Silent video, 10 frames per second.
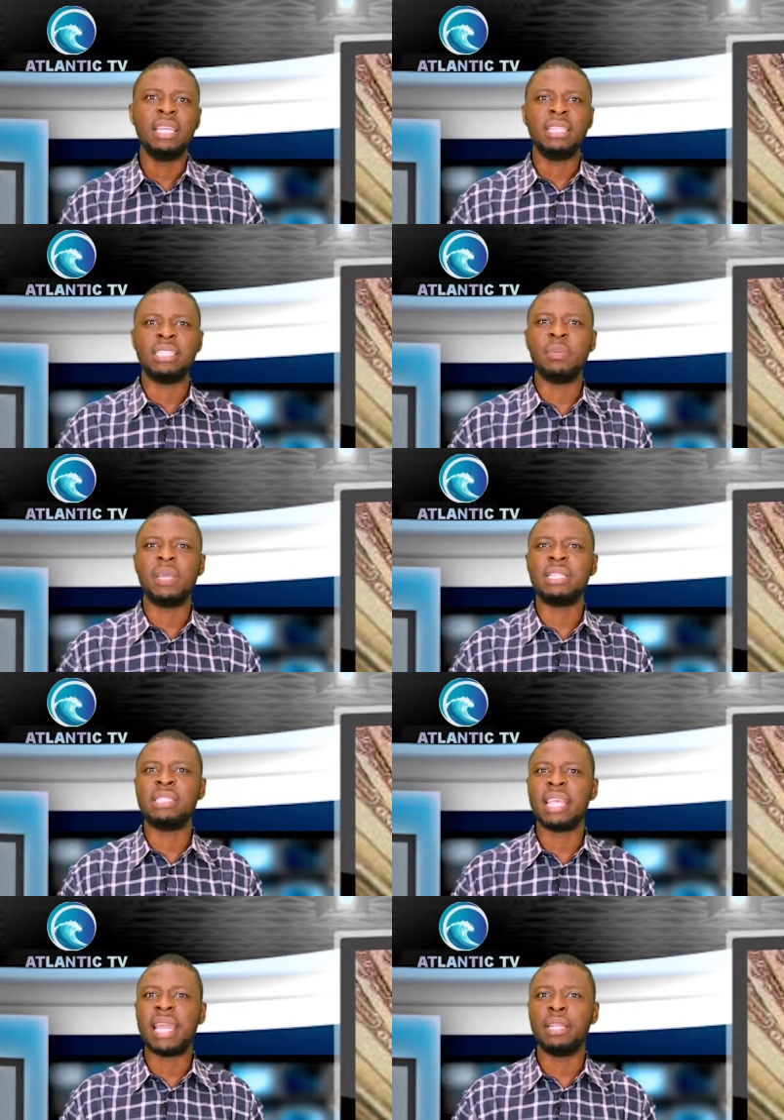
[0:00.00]
The CBN
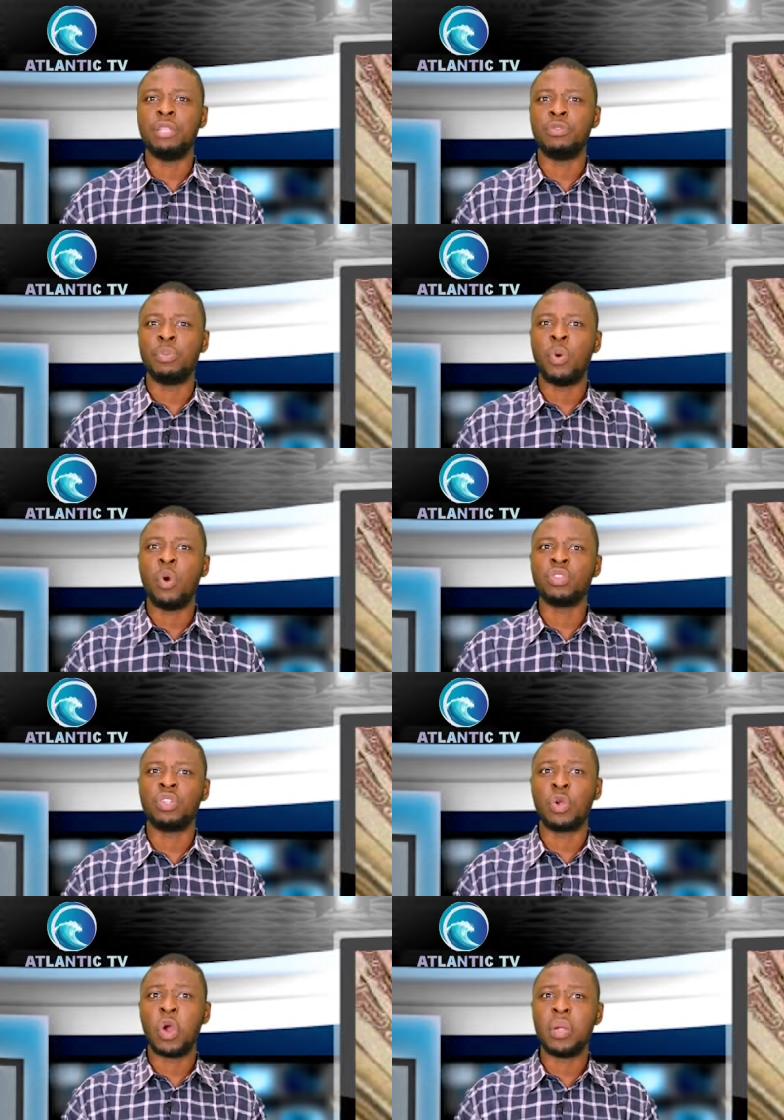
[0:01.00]
said in its report
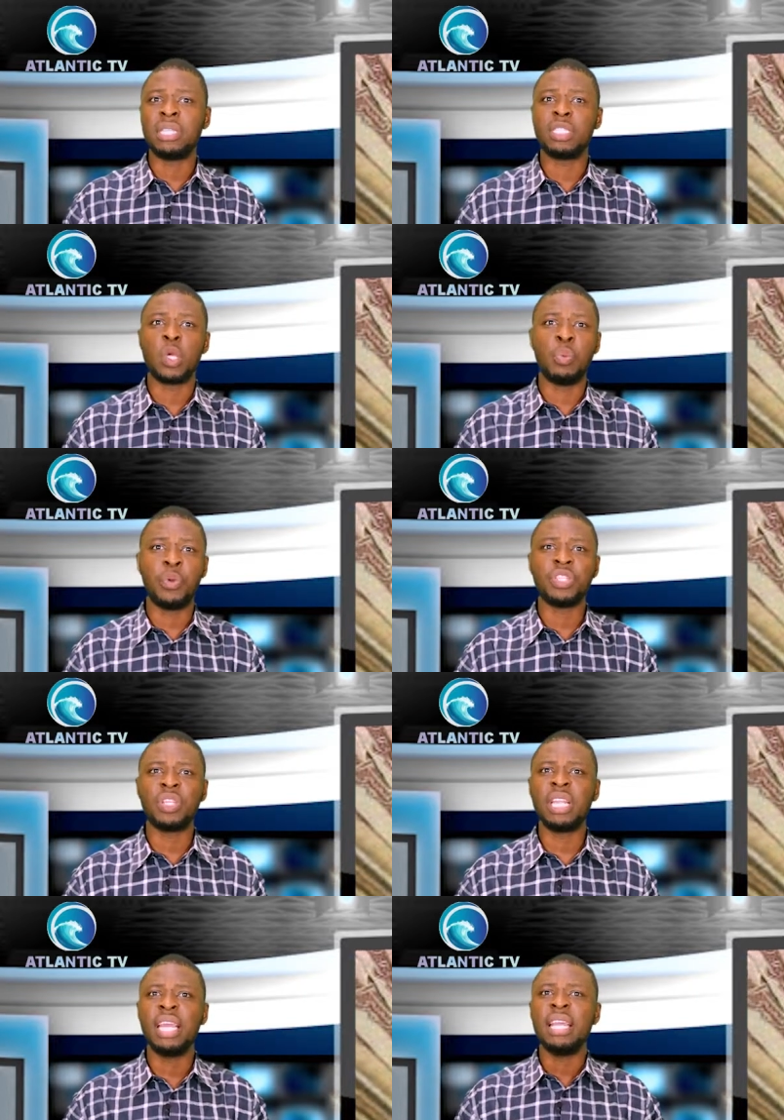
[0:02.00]
on currency
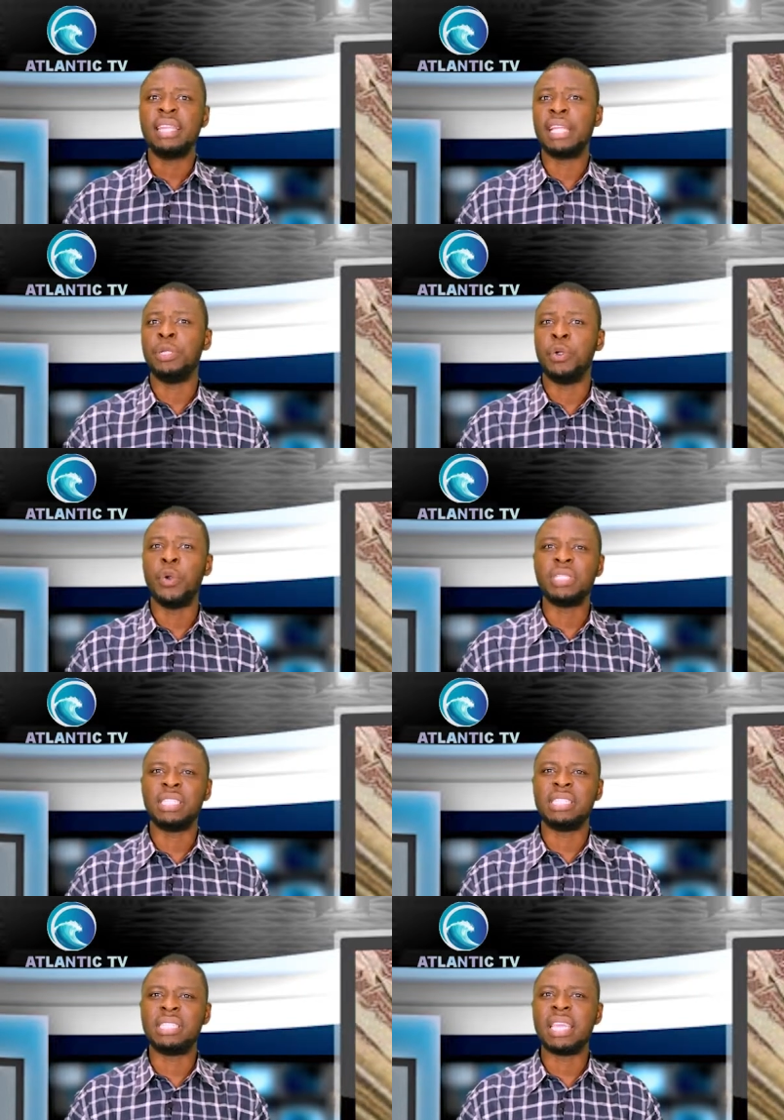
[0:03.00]
operation that the growth
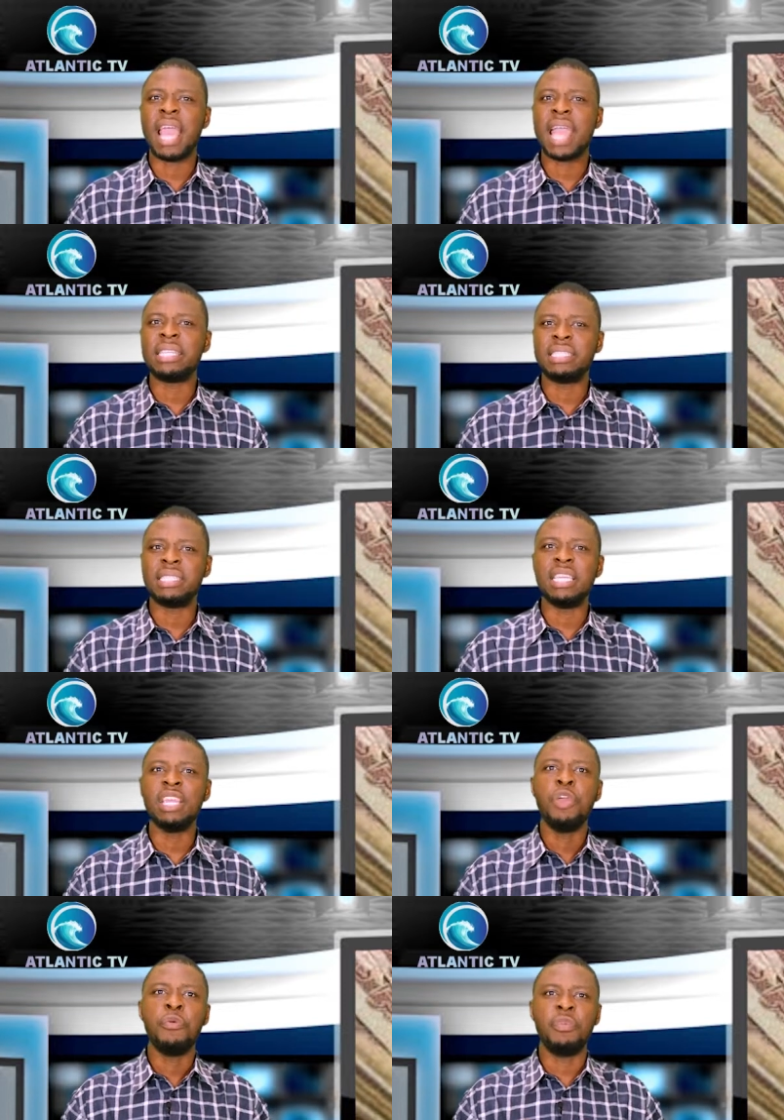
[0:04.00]
in
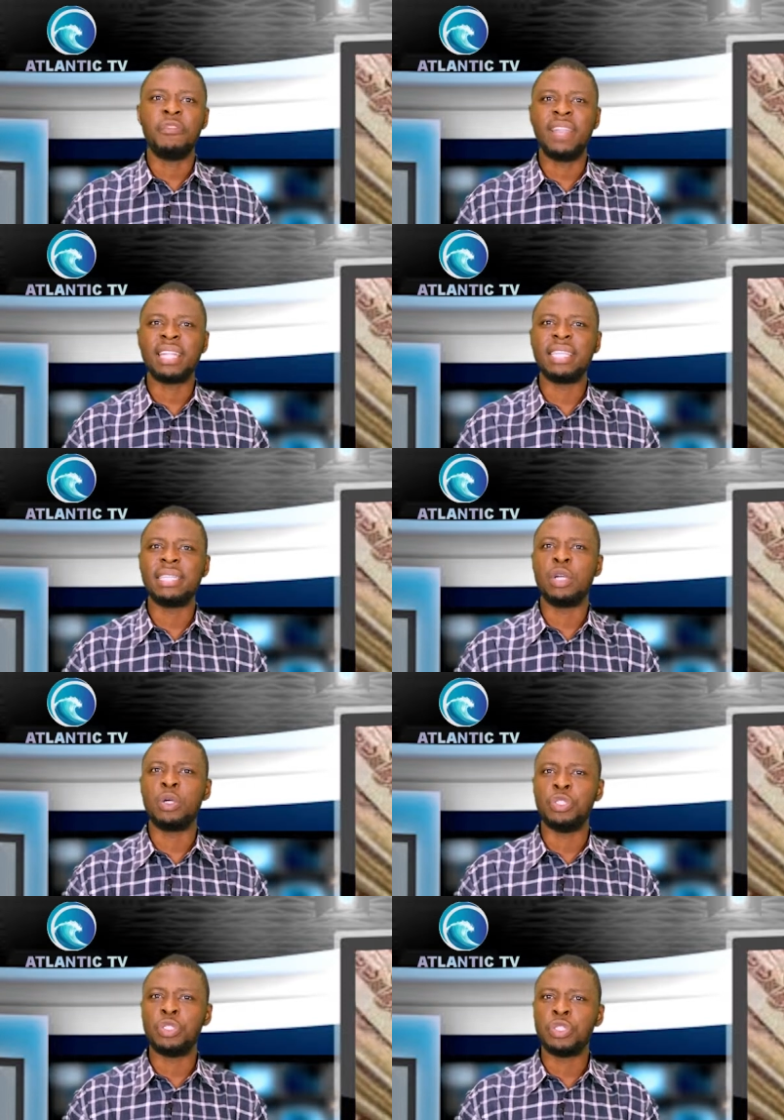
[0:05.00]
CIC reflected the
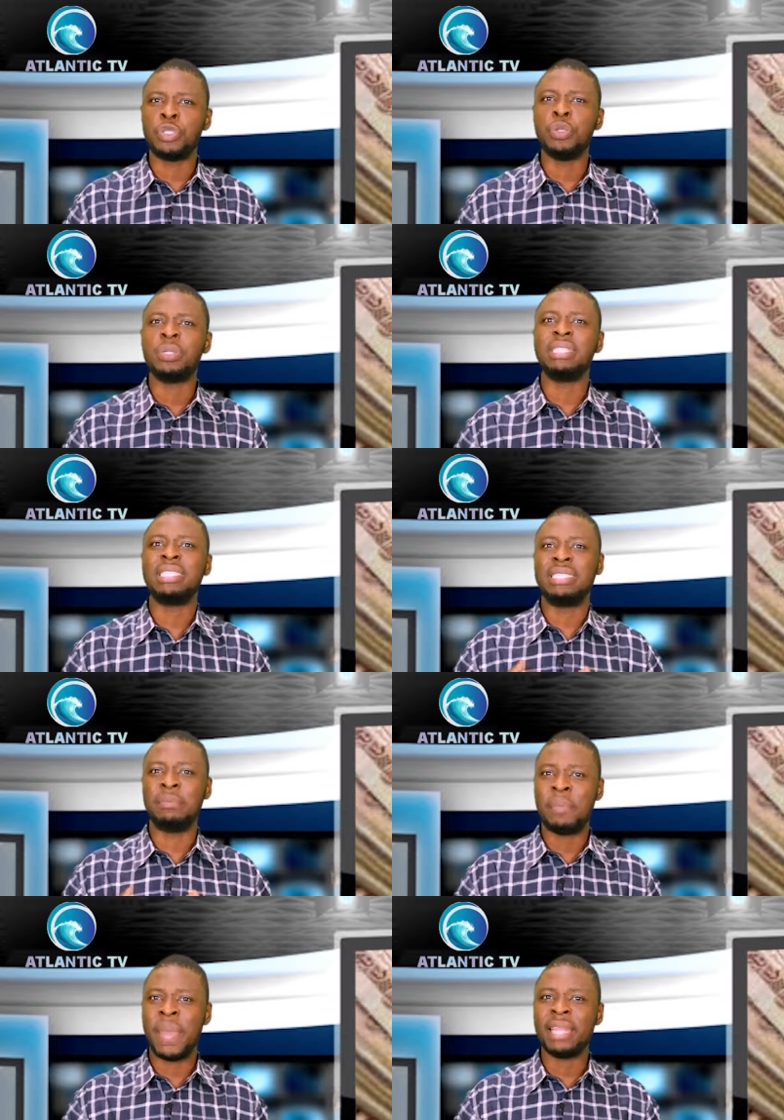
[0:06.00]
continued
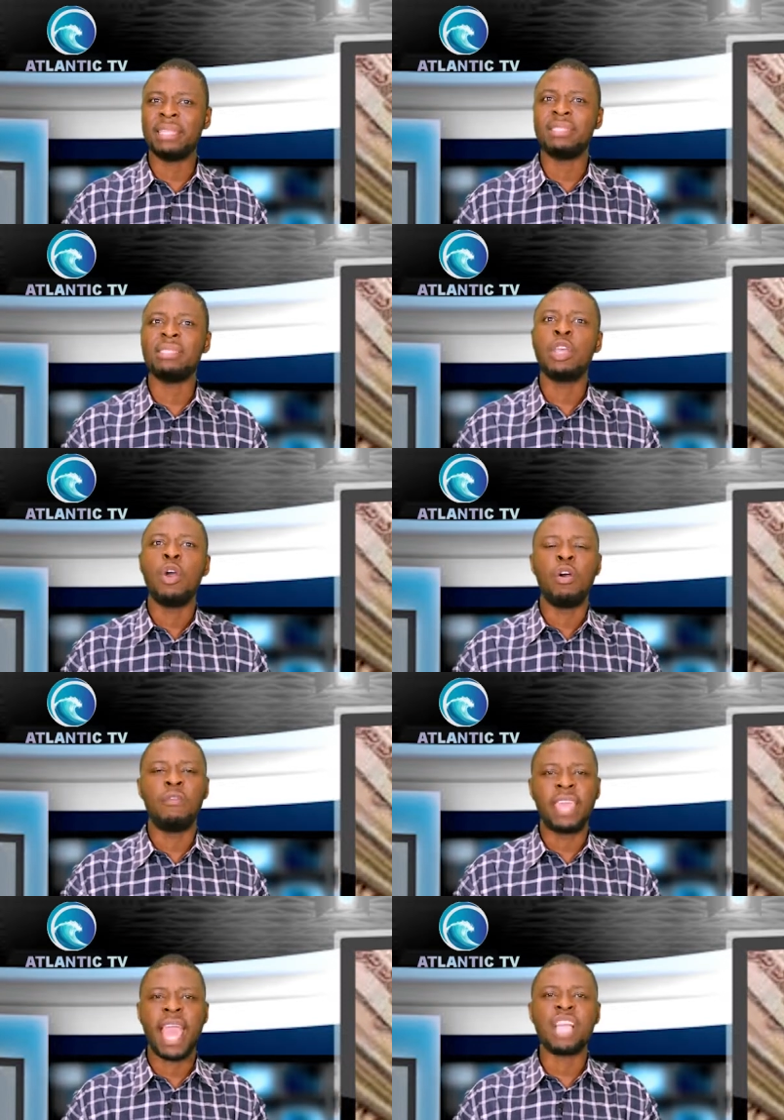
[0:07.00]
dependence
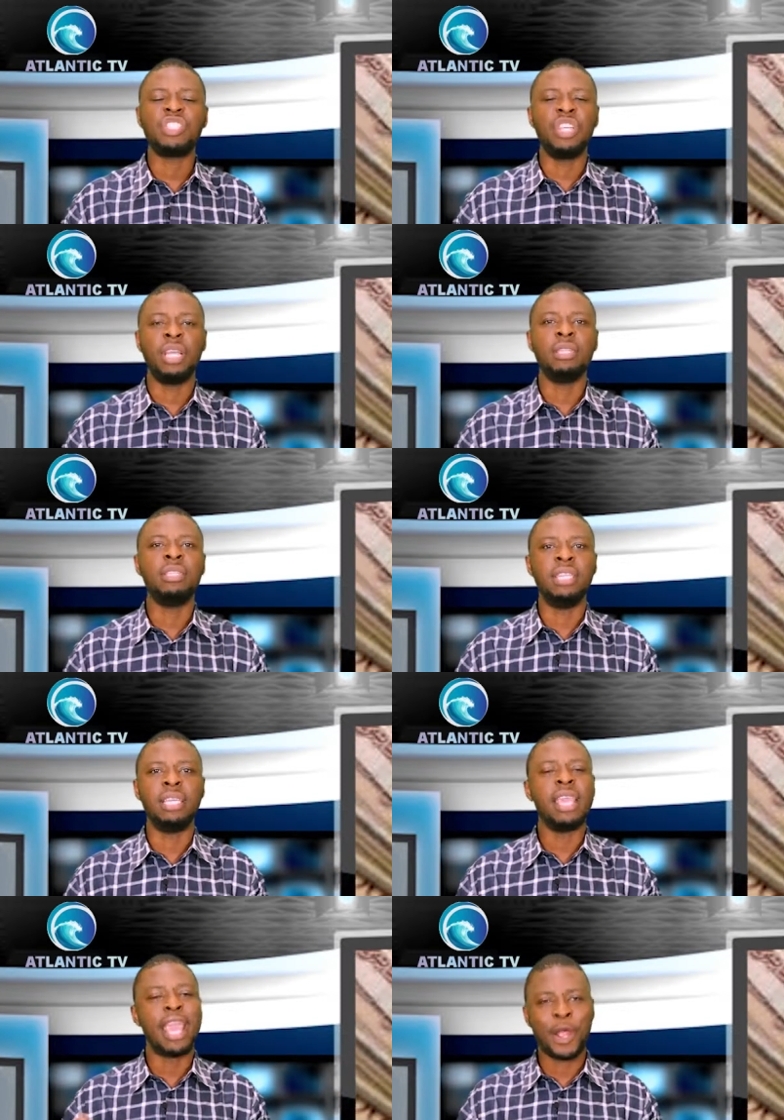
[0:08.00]
of cash in
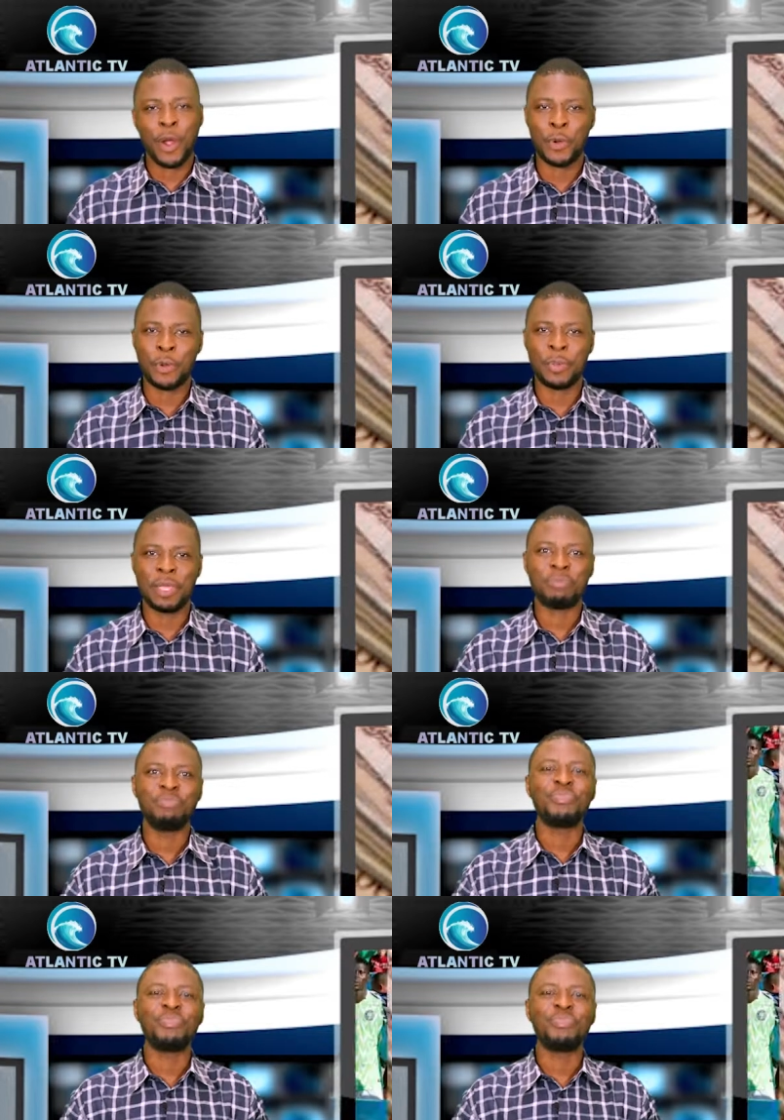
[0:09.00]
the economy.